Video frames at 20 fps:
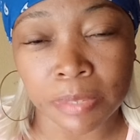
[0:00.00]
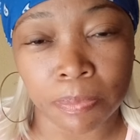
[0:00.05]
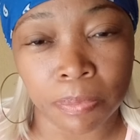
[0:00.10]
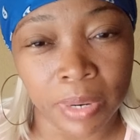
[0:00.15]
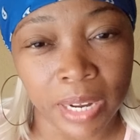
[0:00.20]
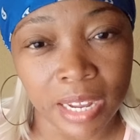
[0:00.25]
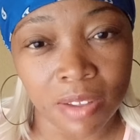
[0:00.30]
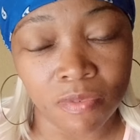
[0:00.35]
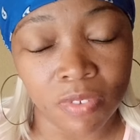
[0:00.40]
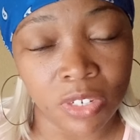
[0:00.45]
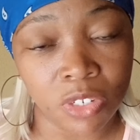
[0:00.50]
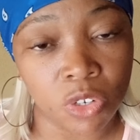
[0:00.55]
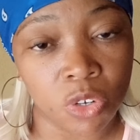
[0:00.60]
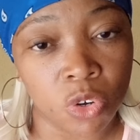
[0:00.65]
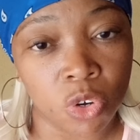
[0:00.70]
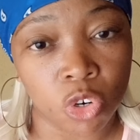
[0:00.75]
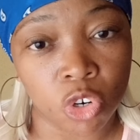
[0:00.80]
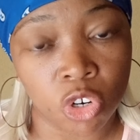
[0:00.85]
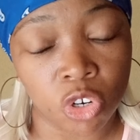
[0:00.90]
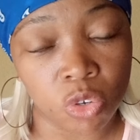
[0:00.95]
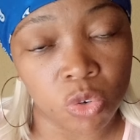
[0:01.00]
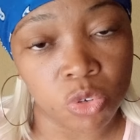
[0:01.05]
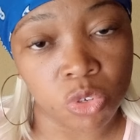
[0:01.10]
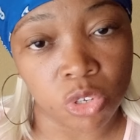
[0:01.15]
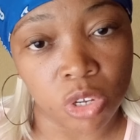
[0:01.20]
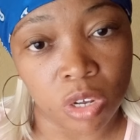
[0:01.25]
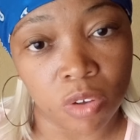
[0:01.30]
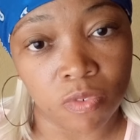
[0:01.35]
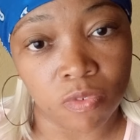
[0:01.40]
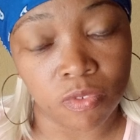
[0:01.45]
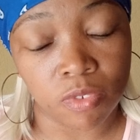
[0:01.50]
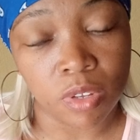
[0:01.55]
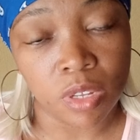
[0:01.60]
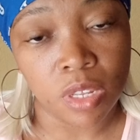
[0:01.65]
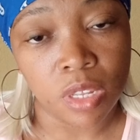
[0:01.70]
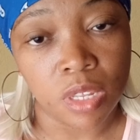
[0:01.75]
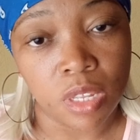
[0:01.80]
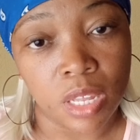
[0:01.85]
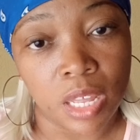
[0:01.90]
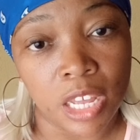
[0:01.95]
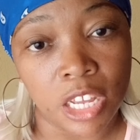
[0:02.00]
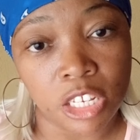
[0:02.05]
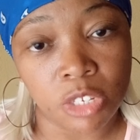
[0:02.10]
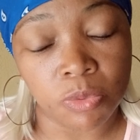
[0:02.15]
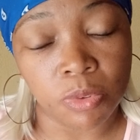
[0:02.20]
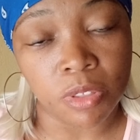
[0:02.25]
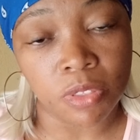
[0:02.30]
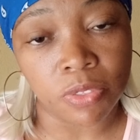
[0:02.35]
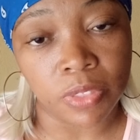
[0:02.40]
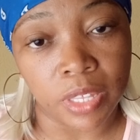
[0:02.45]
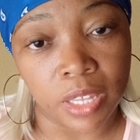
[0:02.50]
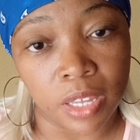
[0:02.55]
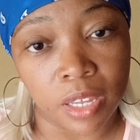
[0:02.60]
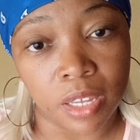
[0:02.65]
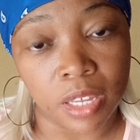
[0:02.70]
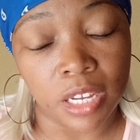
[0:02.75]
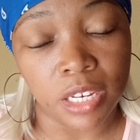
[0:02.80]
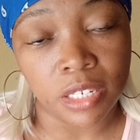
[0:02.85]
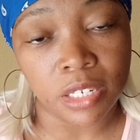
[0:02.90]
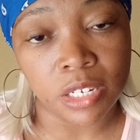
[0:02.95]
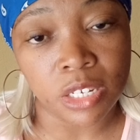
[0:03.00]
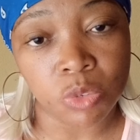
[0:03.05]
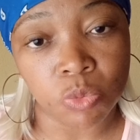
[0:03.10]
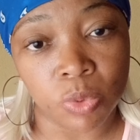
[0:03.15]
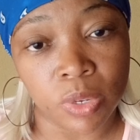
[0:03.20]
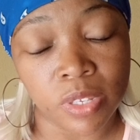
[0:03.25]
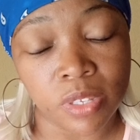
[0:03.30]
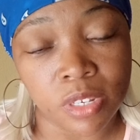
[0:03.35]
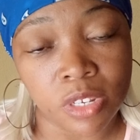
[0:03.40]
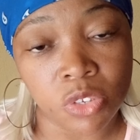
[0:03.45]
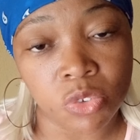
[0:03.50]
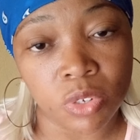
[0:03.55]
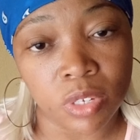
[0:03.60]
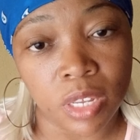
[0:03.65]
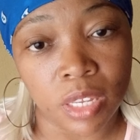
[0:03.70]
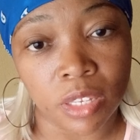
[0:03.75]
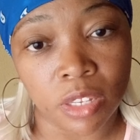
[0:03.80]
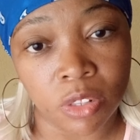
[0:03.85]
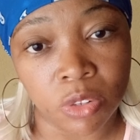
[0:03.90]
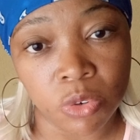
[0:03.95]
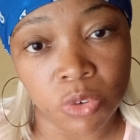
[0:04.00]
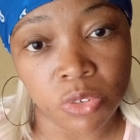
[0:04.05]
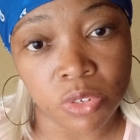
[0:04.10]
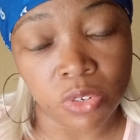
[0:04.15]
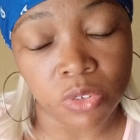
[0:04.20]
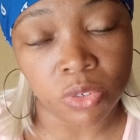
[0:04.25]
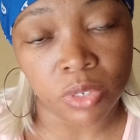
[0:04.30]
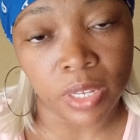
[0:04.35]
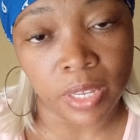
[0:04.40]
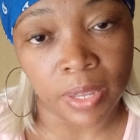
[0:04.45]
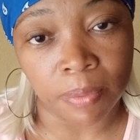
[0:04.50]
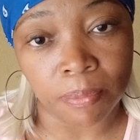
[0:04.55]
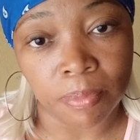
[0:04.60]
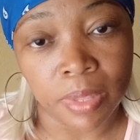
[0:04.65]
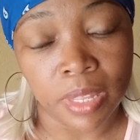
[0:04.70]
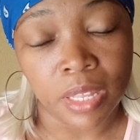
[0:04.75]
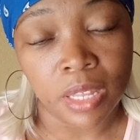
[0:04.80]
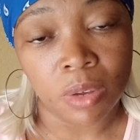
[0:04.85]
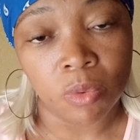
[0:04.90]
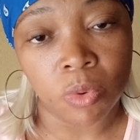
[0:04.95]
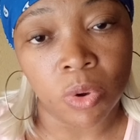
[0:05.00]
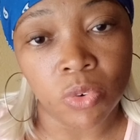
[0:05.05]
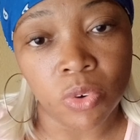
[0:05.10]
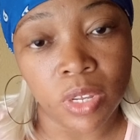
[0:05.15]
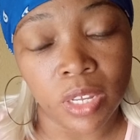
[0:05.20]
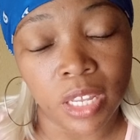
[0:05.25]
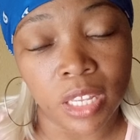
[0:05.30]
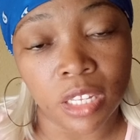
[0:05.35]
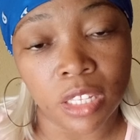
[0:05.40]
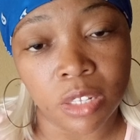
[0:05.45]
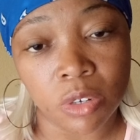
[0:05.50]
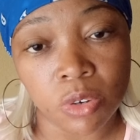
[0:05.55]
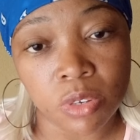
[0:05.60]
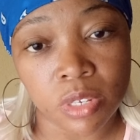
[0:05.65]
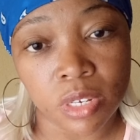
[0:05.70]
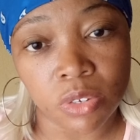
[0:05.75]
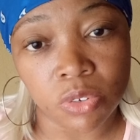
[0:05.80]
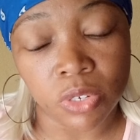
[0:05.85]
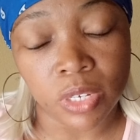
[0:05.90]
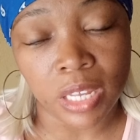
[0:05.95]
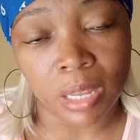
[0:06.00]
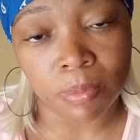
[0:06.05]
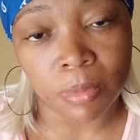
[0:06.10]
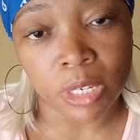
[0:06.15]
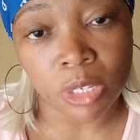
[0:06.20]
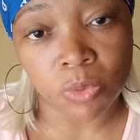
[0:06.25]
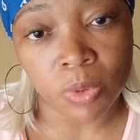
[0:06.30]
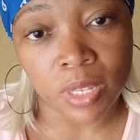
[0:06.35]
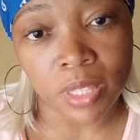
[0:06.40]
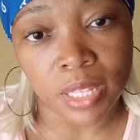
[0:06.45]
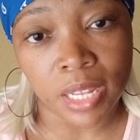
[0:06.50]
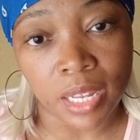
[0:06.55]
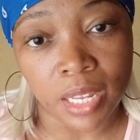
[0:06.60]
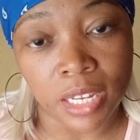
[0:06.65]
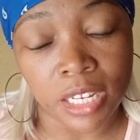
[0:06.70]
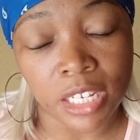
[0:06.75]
private or close off as we think. He just wants us to get closer to him. When you get closer to him is then